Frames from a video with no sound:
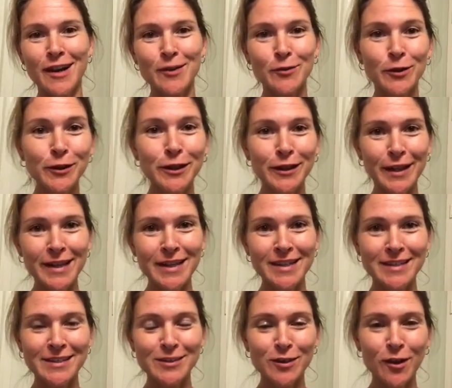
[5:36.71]
I really like
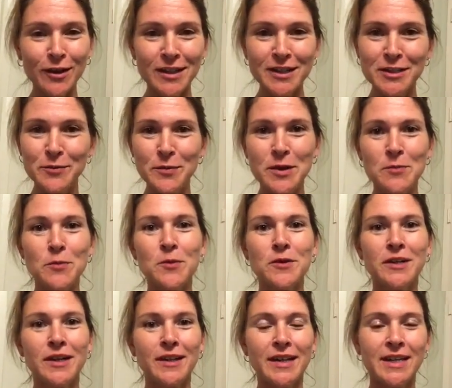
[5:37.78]
talking to people,
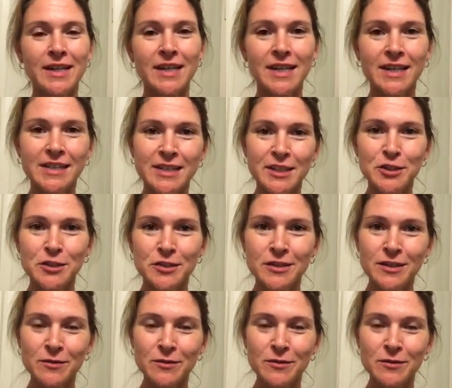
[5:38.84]
and I like getting attention.